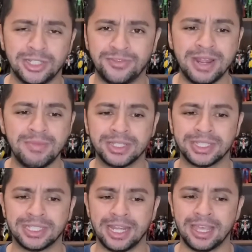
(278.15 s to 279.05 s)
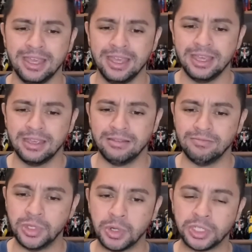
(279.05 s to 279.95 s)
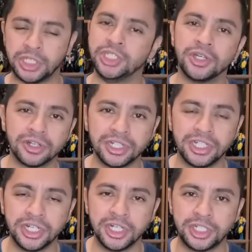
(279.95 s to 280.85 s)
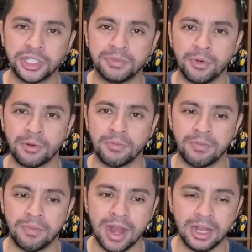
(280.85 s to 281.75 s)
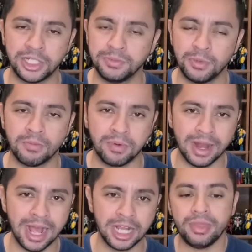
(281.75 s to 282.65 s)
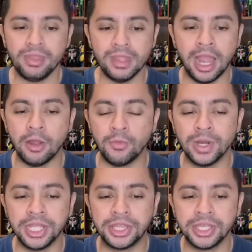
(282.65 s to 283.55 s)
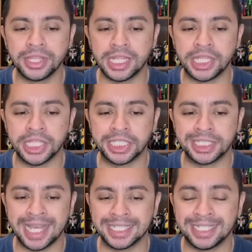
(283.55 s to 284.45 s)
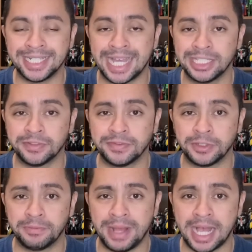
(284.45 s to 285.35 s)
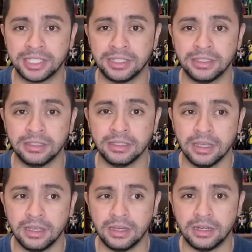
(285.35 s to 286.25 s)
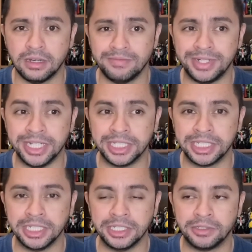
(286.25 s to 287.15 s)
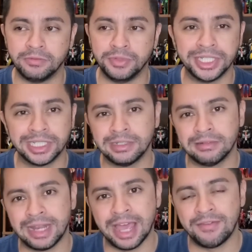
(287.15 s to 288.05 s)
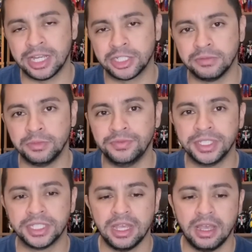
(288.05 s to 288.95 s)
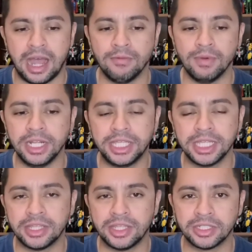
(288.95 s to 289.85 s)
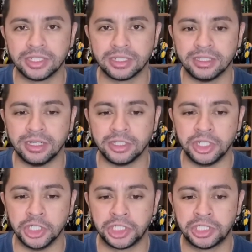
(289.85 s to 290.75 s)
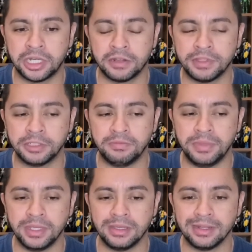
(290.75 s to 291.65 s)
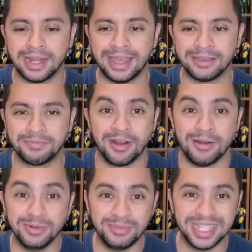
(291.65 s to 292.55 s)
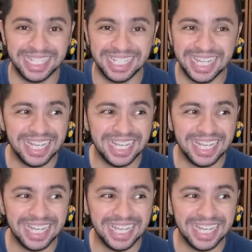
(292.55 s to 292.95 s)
fine because it's, like, you know, she's younger here, she's more brash. I really think that this has a chance of surpassing Disney's recent live action movies. I really think that there's a good shot of this being like probably